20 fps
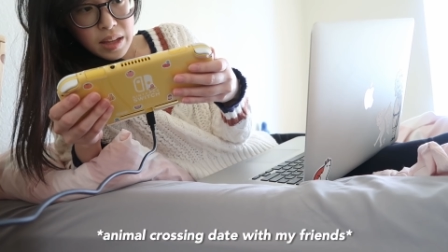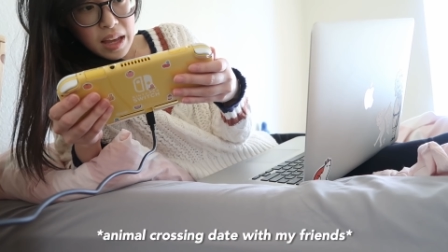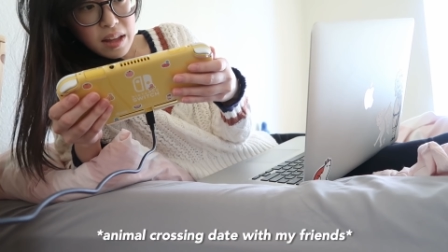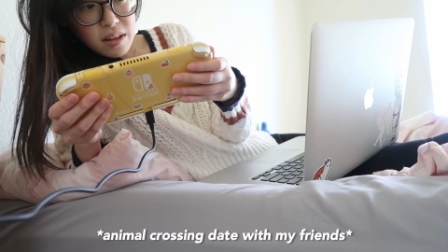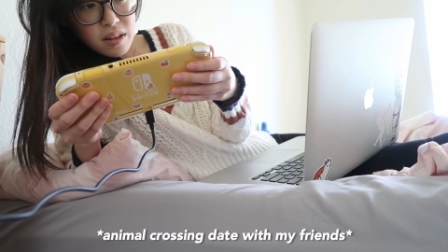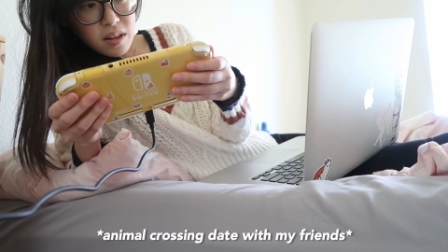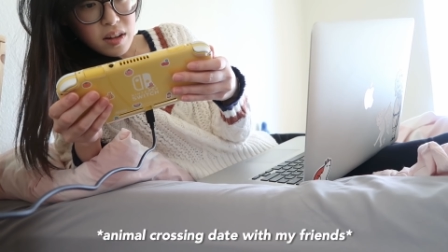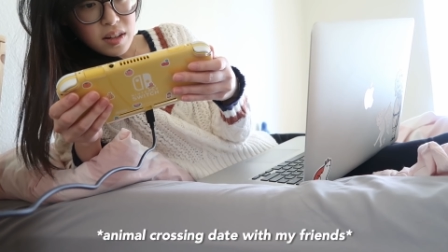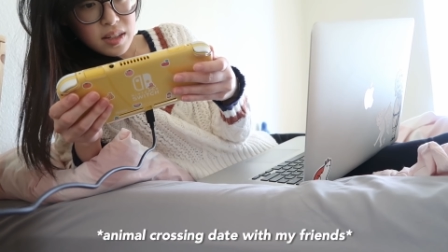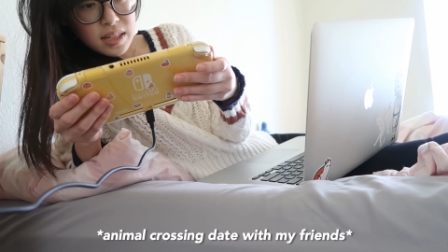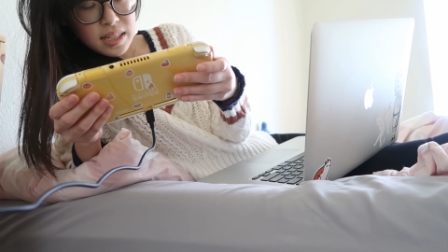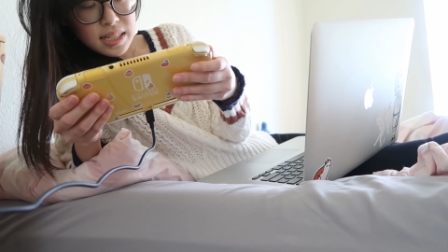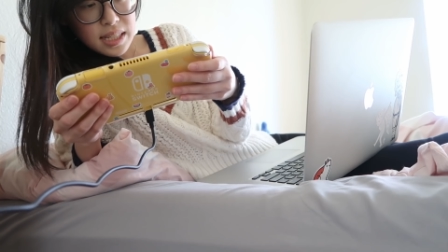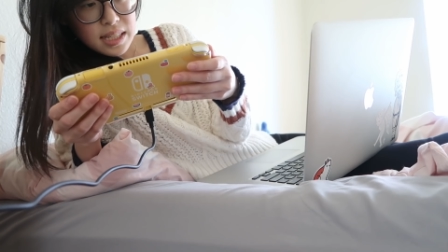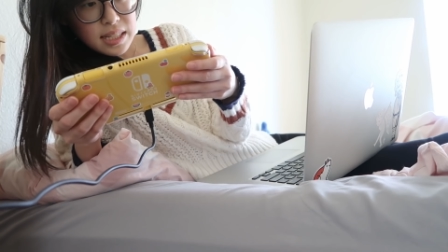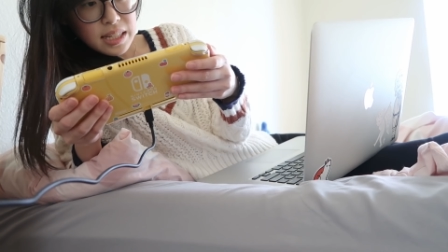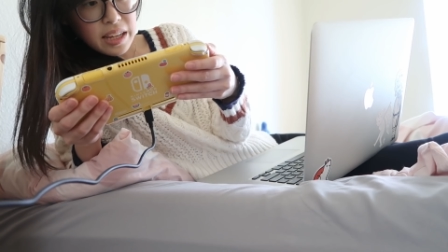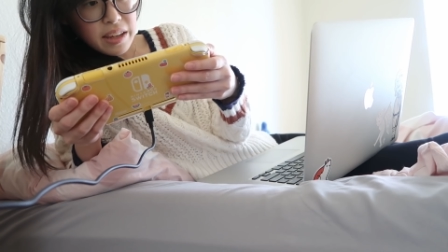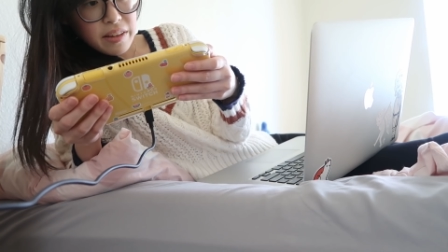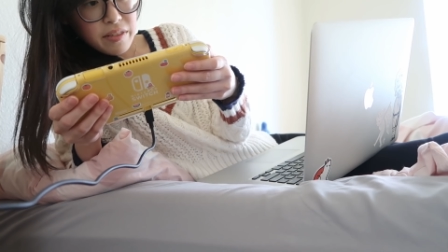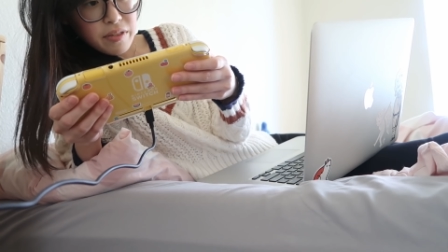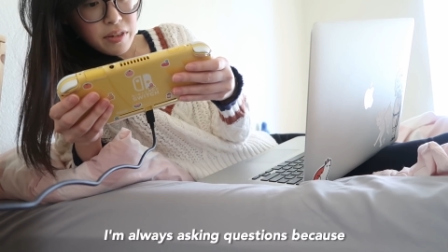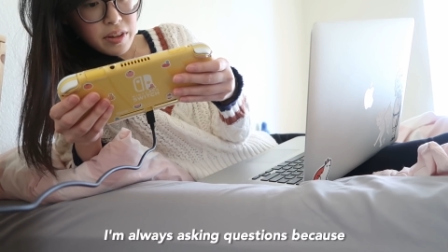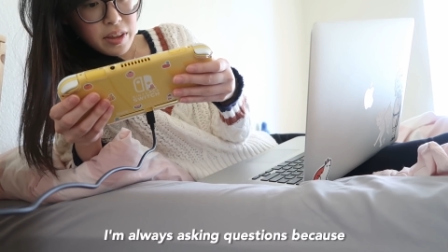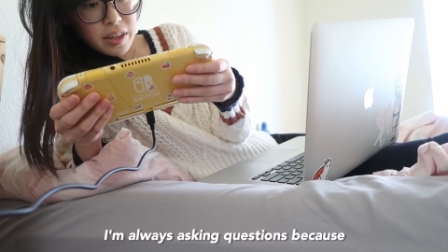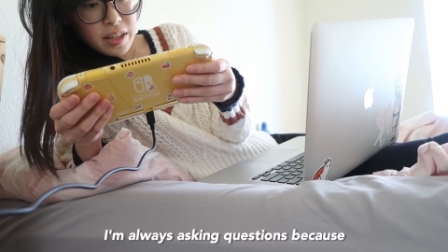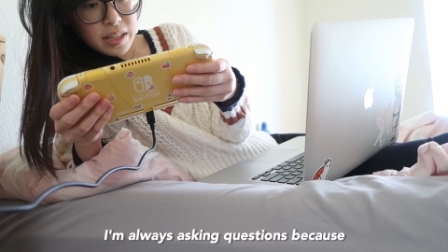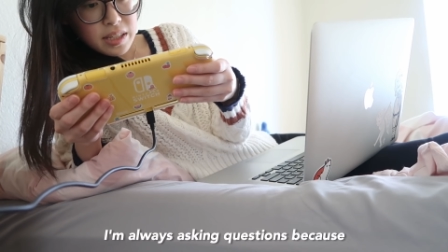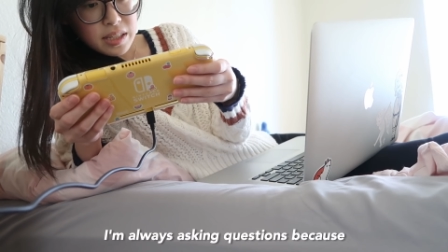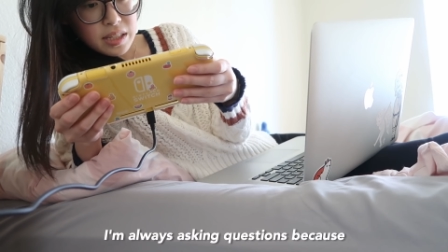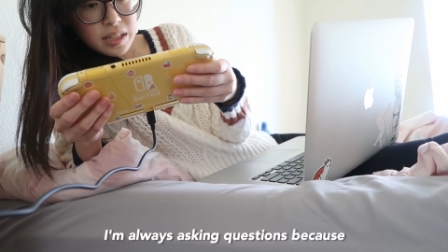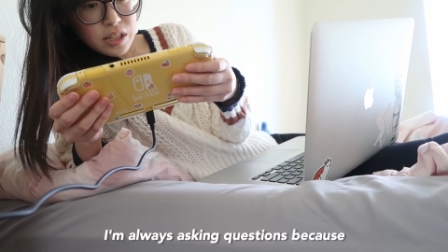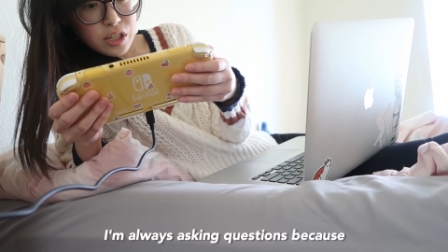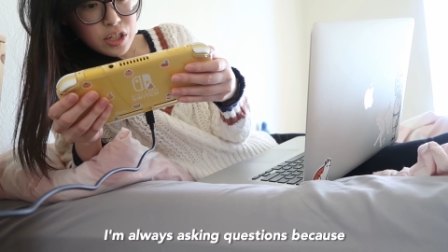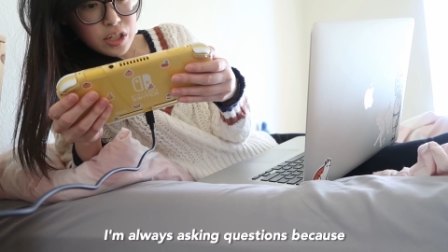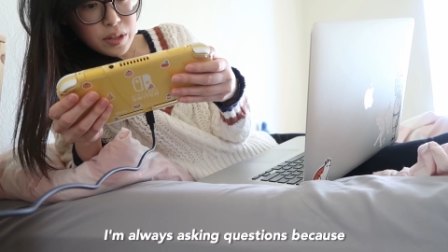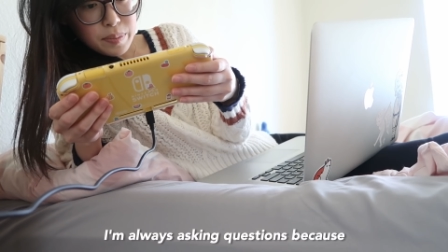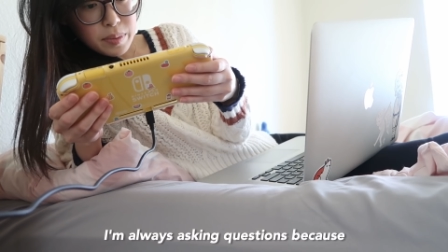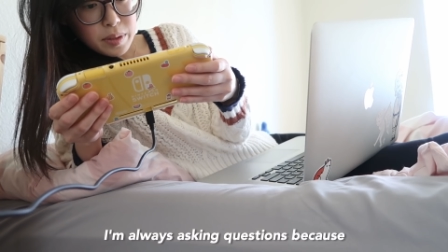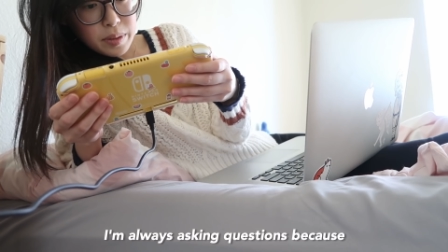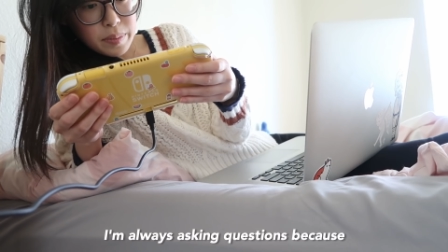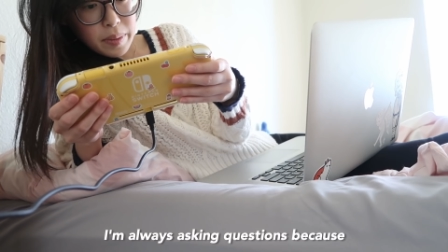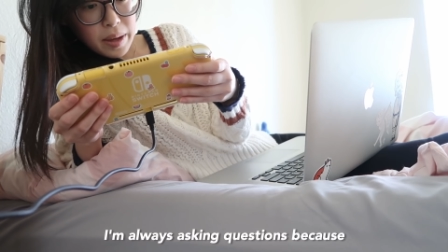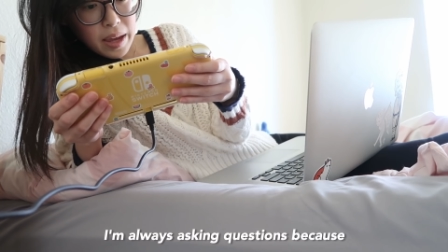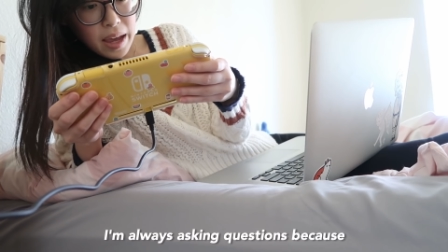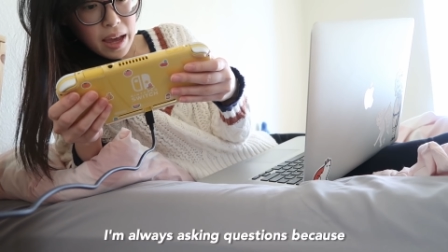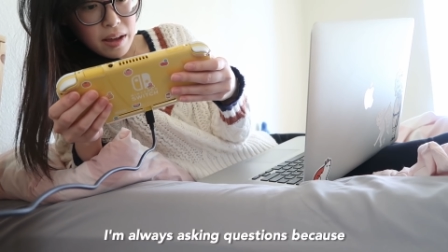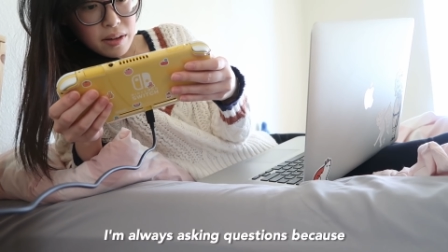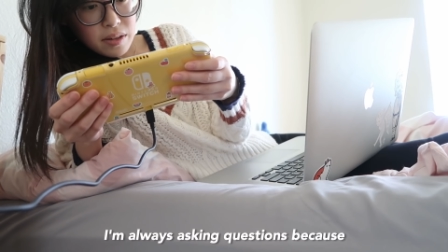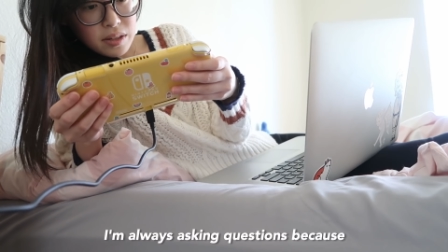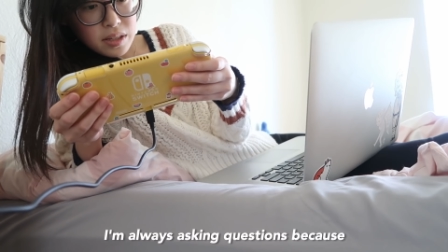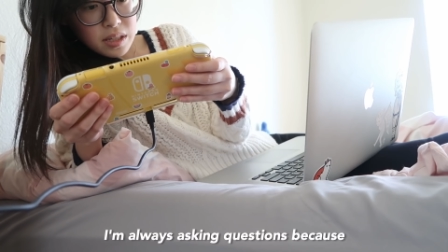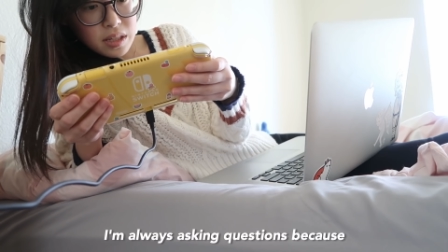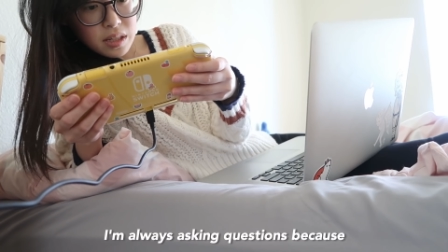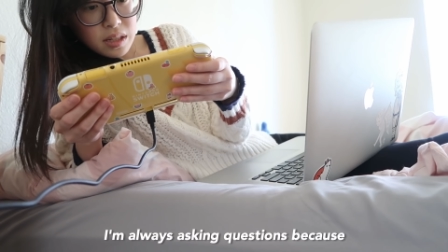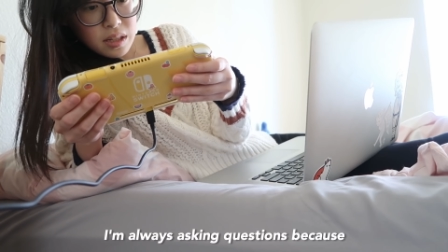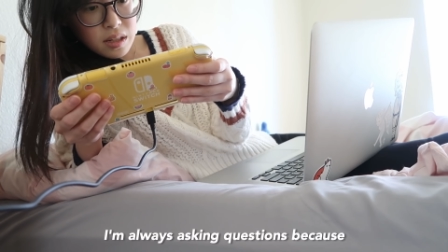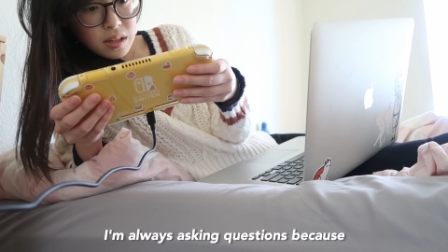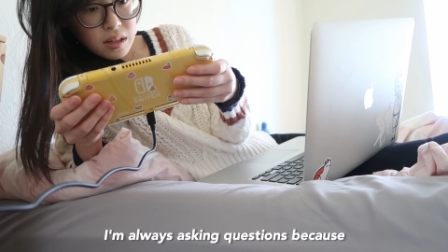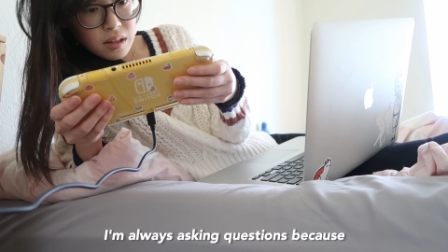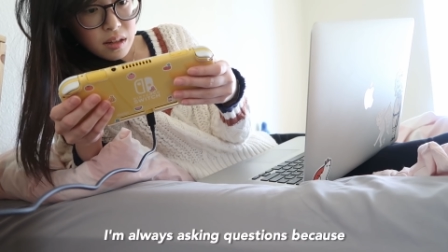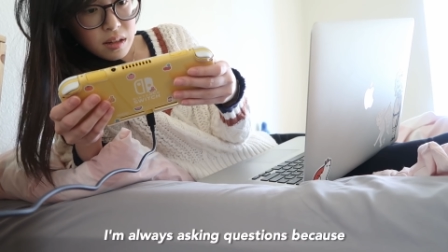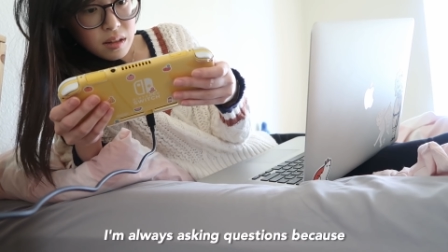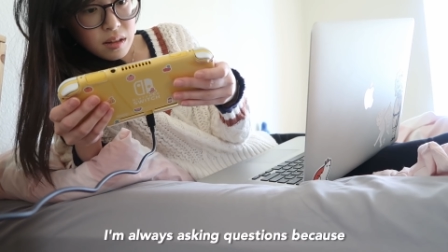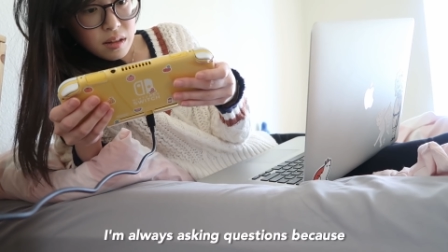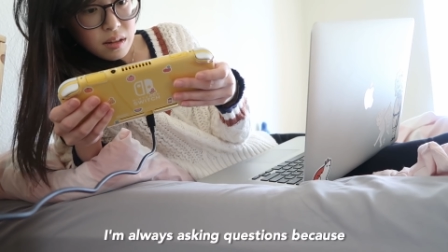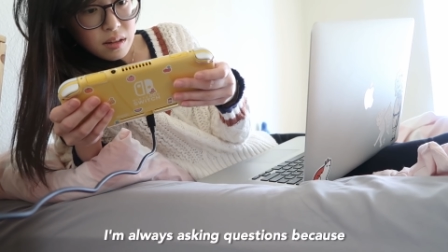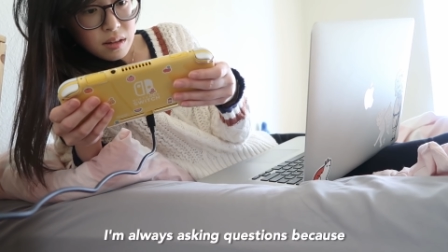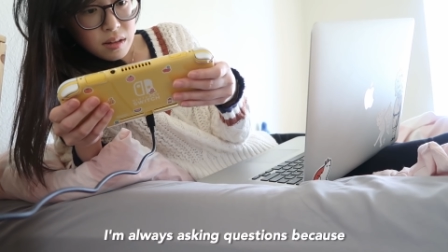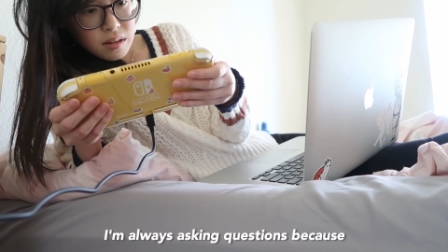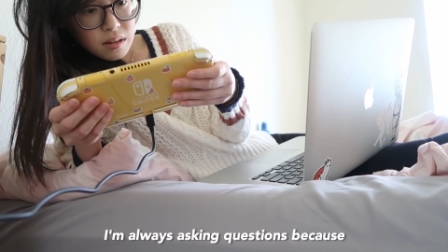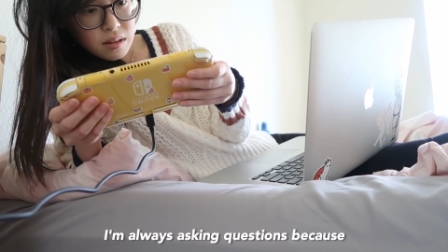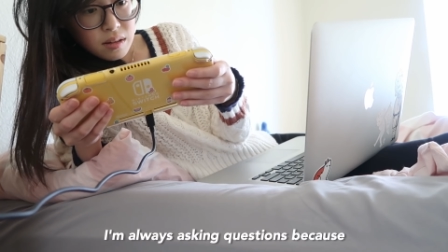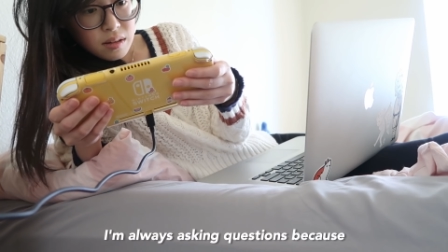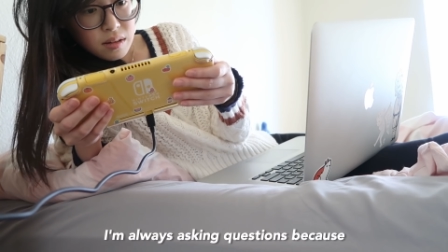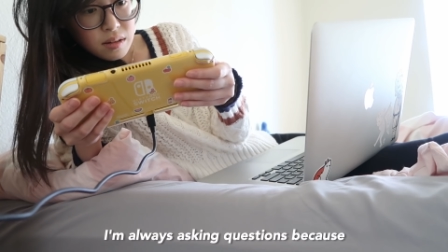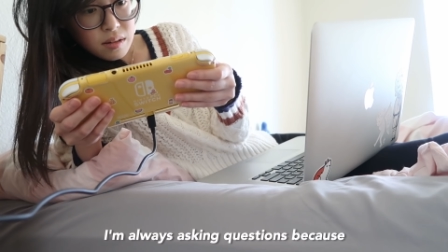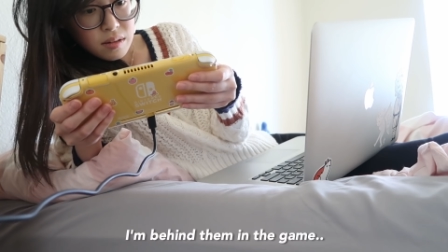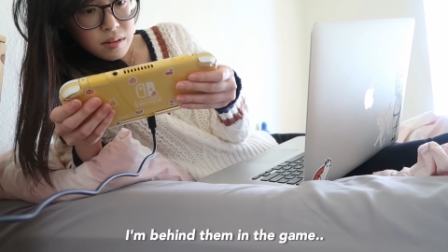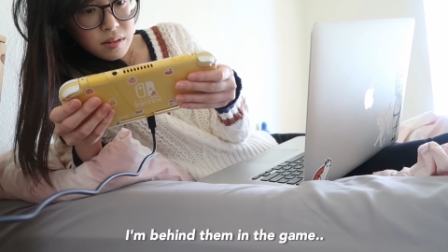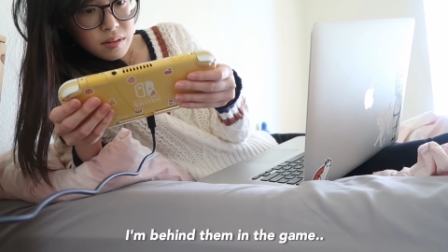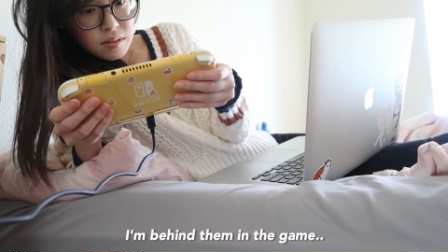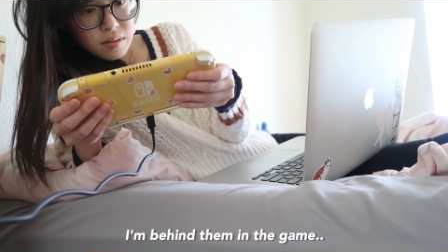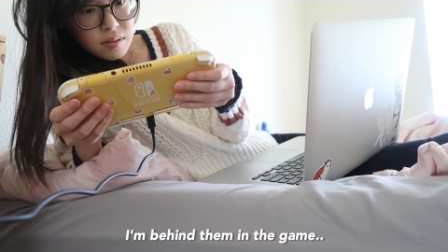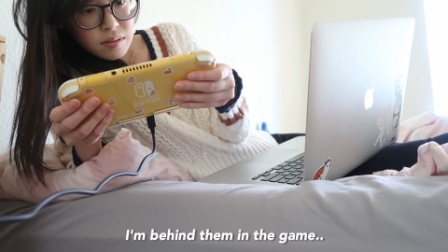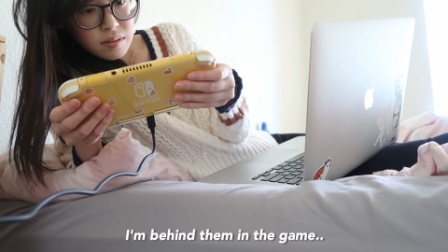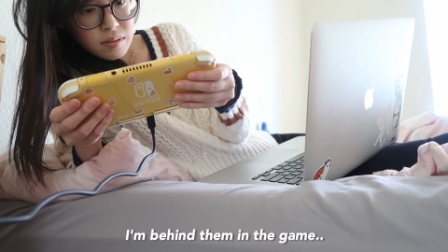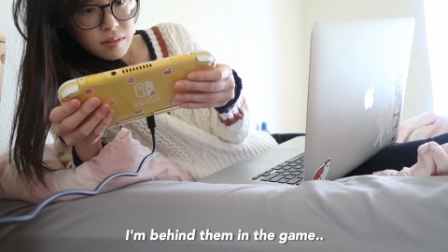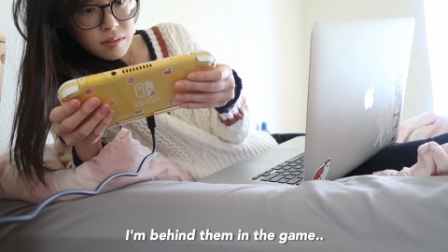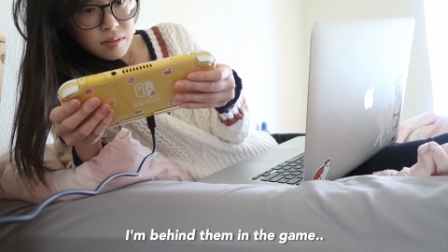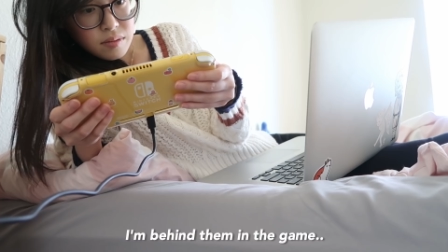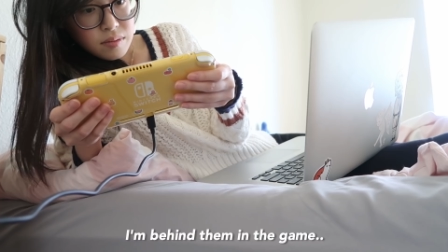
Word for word: How long does it take for things to ship to my house? A day.